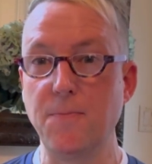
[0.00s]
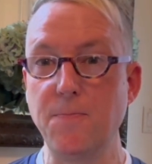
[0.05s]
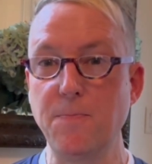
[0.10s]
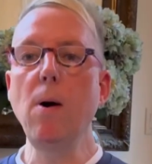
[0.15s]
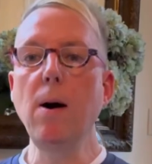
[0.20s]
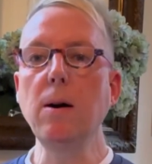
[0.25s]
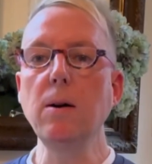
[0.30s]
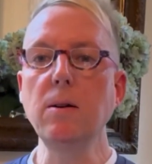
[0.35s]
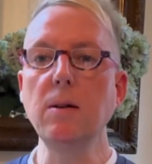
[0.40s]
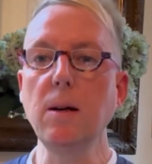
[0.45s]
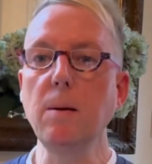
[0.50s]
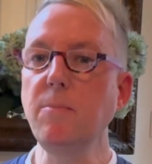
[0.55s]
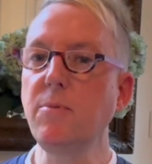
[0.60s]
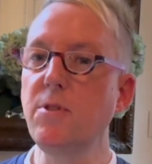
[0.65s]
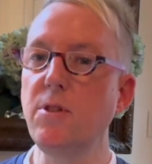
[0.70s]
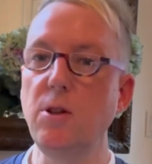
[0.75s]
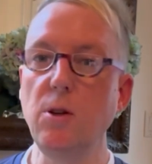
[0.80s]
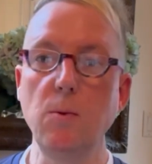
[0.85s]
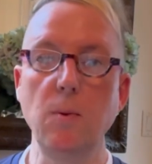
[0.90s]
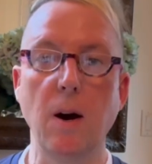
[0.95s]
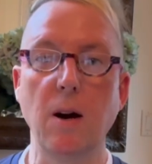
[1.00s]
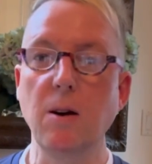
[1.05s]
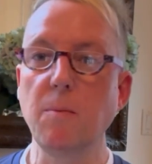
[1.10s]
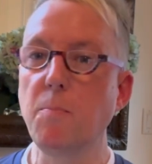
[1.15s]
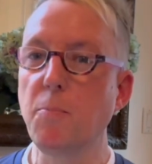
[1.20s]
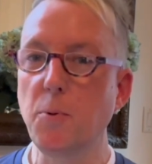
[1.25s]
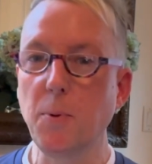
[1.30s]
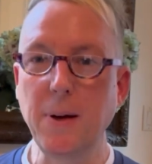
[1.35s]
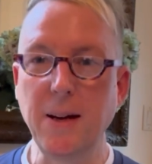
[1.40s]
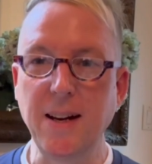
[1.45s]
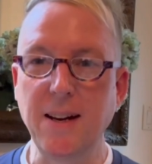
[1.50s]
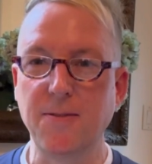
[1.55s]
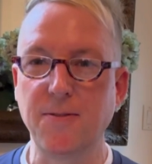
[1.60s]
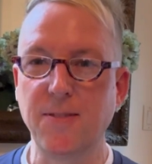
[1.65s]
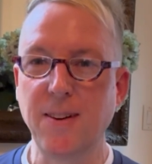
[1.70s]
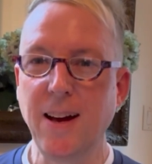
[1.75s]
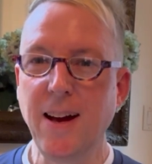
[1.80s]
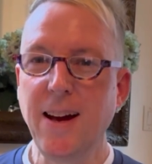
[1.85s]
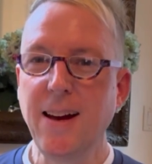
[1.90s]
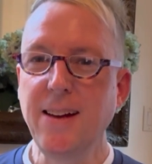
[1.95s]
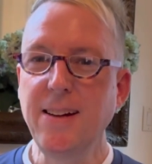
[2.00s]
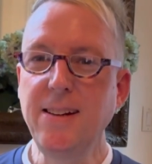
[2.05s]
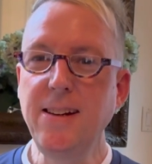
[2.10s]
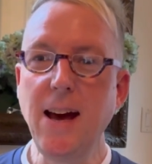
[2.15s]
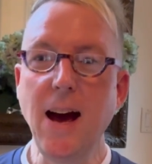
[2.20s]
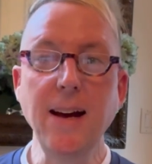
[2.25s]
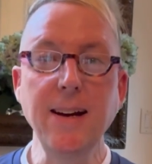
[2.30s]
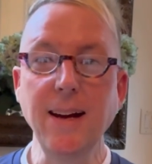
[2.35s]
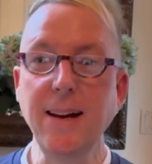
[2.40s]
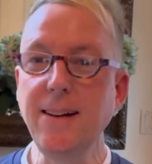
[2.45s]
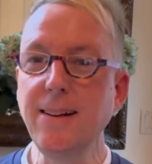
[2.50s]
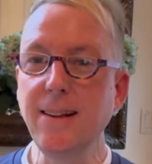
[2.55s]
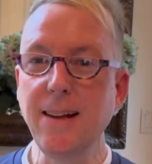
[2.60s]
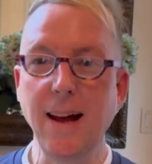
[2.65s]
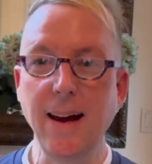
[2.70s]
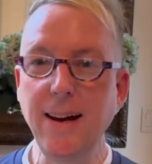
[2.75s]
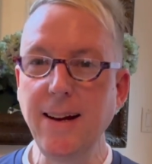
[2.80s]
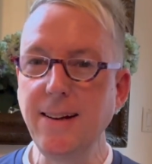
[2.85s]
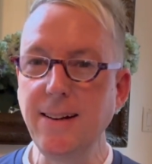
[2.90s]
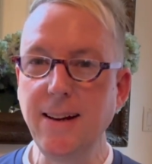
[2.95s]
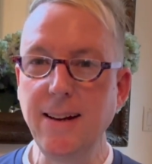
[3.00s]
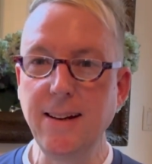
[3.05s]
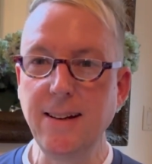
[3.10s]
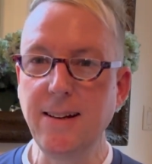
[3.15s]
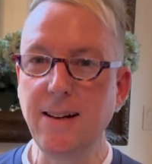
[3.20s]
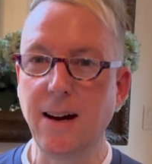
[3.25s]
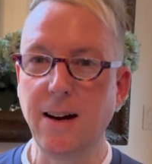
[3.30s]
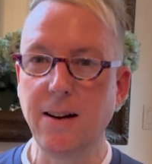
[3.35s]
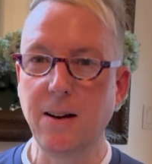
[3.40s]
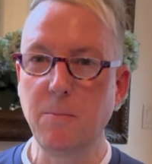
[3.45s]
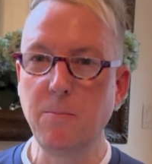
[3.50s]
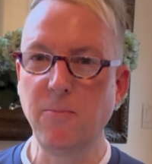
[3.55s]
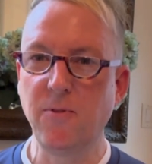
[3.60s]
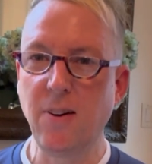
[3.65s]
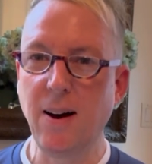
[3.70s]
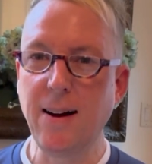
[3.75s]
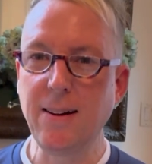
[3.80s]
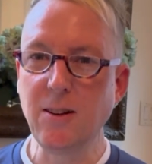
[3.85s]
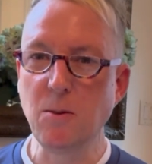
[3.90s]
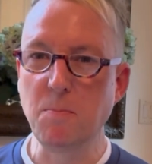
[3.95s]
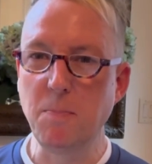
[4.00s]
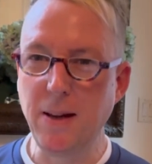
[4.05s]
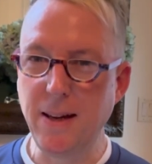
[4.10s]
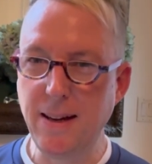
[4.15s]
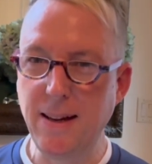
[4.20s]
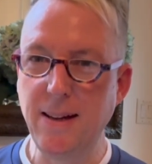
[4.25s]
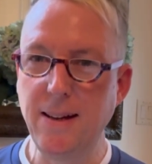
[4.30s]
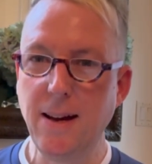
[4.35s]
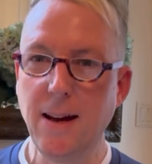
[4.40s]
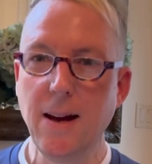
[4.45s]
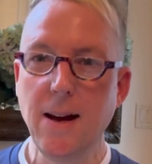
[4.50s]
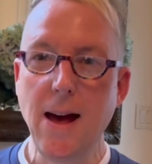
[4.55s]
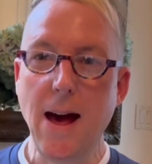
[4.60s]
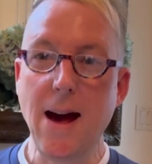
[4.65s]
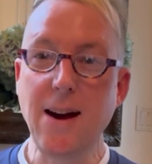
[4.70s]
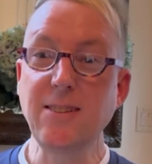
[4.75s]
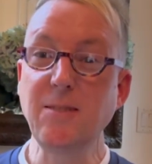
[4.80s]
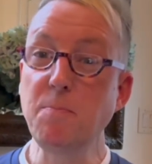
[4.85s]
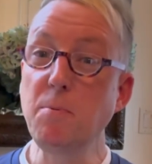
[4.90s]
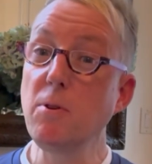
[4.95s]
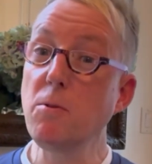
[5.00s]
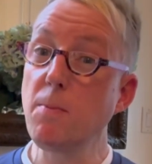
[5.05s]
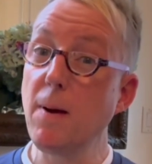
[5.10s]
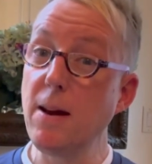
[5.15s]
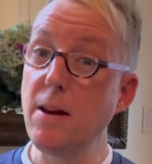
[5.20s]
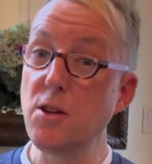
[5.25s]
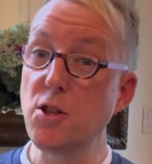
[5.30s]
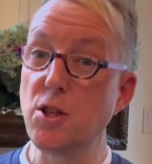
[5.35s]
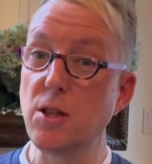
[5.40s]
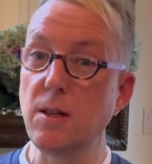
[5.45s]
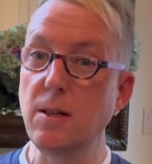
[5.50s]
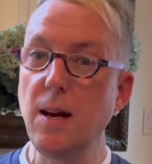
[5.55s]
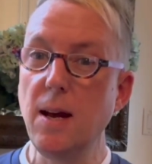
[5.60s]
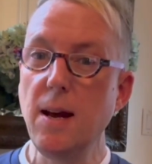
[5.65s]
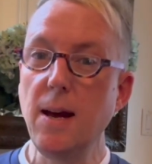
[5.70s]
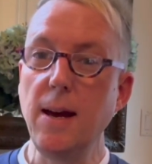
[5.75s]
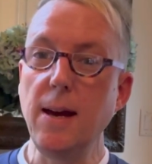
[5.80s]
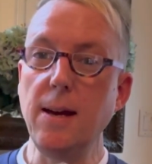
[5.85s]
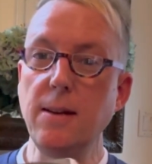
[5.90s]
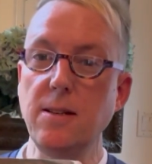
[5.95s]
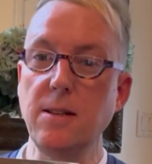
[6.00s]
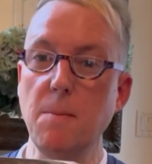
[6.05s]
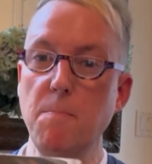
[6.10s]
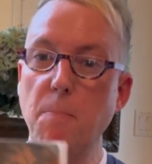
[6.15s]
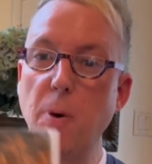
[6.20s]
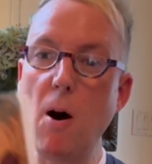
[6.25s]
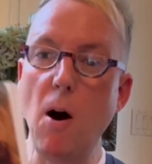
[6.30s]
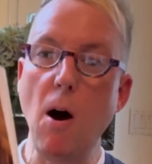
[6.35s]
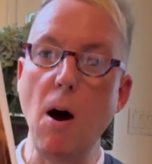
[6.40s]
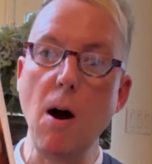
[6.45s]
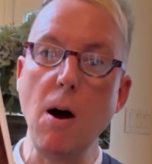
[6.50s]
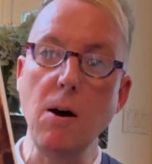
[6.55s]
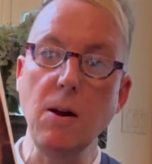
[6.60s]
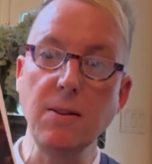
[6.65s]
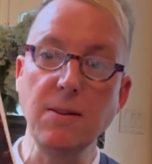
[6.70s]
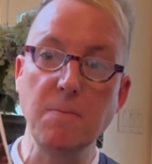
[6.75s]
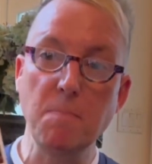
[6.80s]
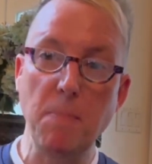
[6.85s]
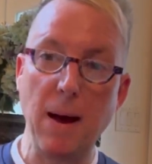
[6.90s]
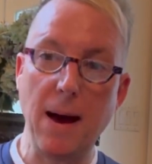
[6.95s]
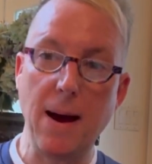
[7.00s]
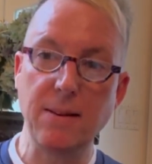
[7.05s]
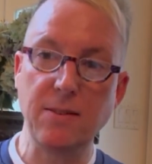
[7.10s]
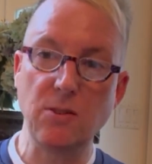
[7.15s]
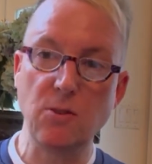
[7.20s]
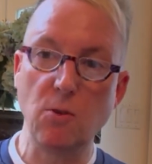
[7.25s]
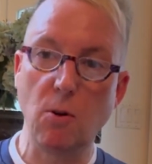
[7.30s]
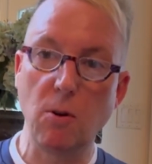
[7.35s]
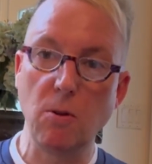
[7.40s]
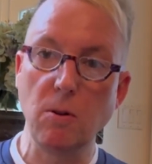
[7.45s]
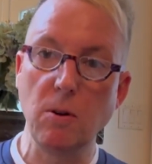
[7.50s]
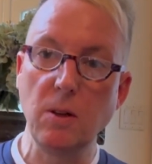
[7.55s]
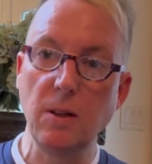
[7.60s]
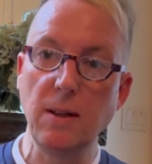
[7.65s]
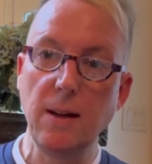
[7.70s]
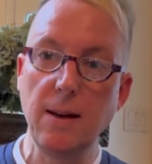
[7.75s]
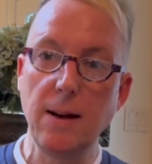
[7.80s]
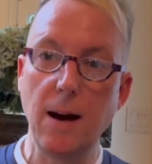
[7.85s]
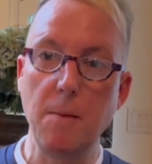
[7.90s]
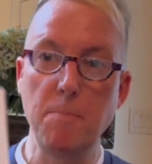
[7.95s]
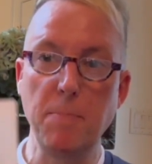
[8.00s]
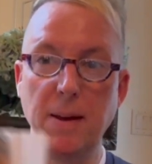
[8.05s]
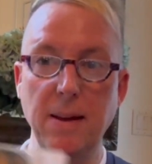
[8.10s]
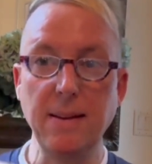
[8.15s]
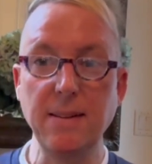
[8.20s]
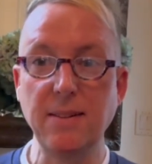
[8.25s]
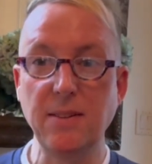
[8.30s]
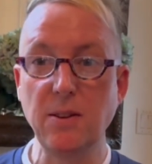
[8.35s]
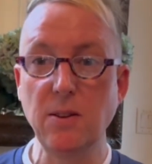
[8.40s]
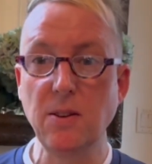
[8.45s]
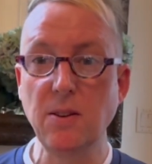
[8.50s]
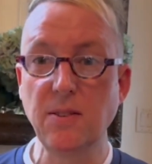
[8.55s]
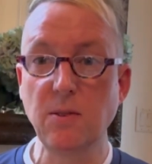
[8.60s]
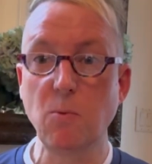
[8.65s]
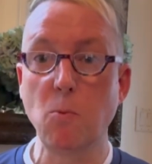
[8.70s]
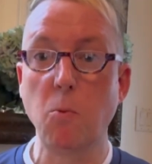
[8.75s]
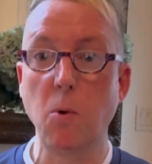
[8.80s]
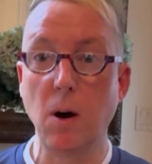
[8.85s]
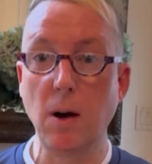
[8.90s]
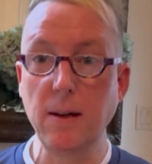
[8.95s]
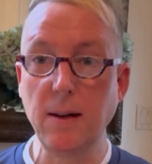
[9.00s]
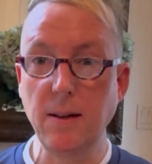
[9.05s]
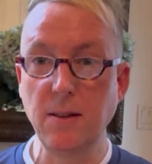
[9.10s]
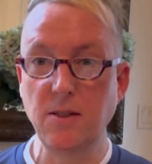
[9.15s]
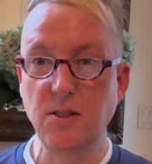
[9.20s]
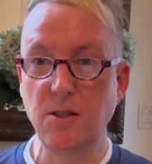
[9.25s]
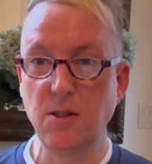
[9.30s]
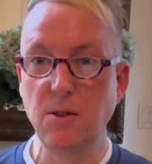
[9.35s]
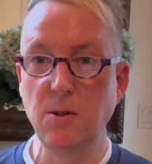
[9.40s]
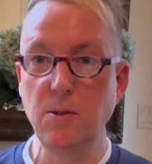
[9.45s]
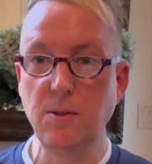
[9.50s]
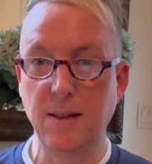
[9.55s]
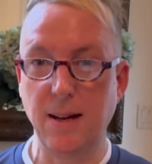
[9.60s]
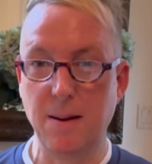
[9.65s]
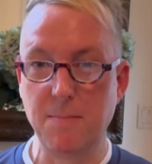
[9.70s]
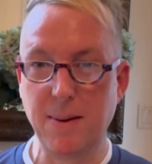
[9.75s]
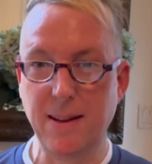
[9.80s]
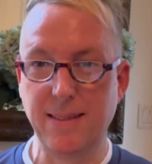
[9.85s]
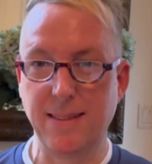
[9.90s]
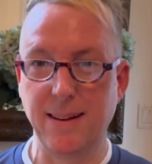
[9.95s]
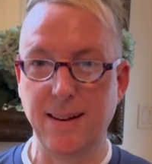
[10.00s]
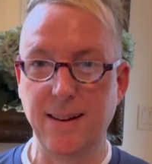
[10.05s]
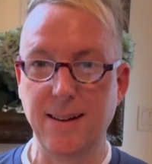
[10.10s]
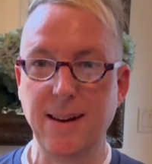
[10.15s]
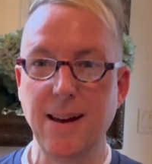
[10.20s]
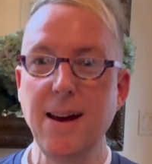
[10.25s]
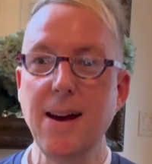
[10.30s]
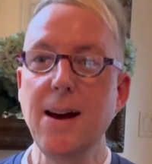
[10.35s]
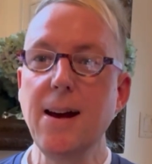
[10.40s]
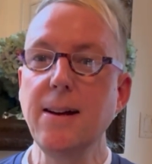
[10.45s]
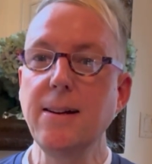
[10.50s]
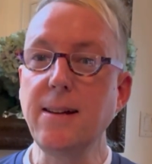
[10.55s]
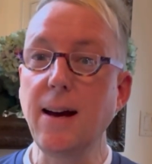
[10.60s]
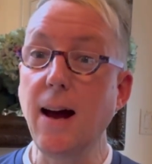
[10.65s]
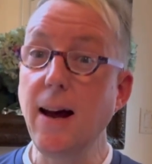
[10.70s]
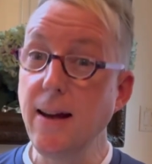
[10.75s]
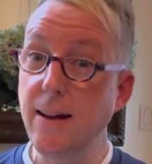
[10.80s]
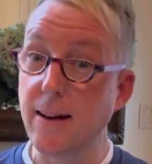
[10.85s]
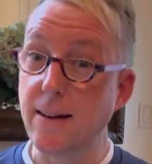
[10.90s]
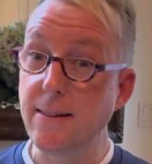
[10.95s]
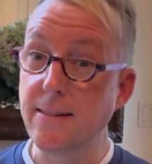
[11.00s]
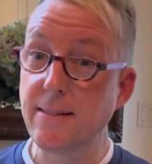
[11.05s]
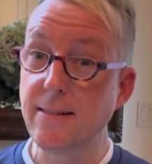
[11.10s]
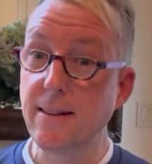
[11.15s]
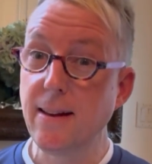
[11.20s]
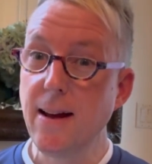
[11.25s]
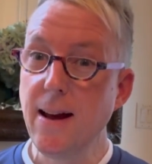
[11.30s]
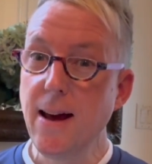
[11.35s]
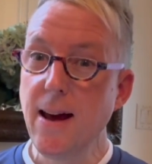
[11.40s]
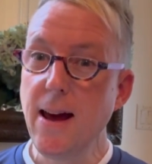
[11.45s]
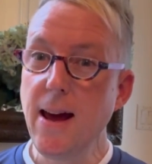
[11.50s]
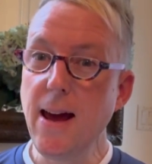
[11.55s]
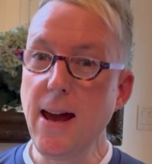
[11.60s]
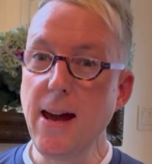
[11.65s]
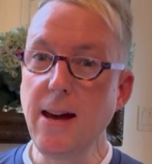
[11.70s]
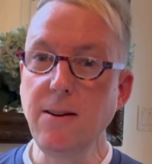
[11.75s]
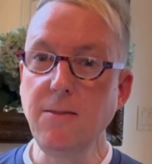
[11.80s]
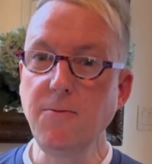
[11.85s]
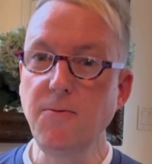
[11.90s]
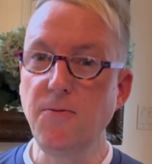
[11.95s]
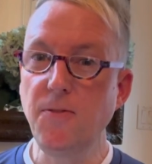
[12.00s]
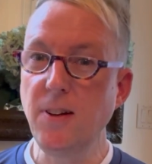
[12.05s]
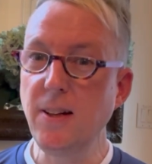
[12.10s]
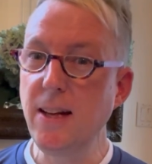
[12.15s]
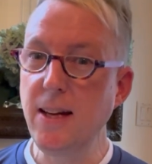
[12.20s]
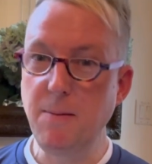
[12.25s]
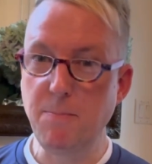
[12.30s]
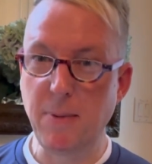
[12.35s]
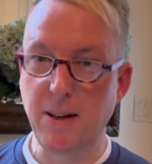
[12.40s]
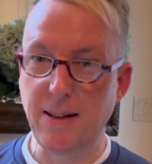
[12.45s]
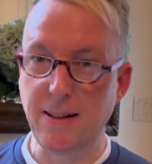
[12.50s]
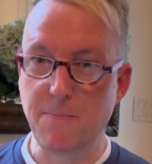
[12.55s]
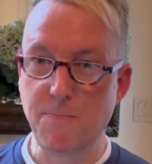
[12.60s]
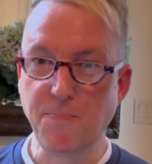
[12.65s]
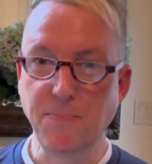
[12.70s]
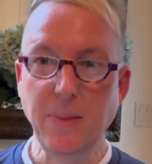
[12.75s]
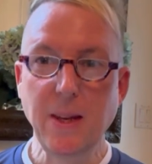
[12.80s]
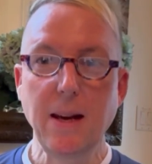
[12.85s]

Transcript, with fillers: Welcome to our brief, yet enlightening Come Follow Me exploration into Paul's Pastoral Epistles one and two, Timothy, Titus, and Philemon.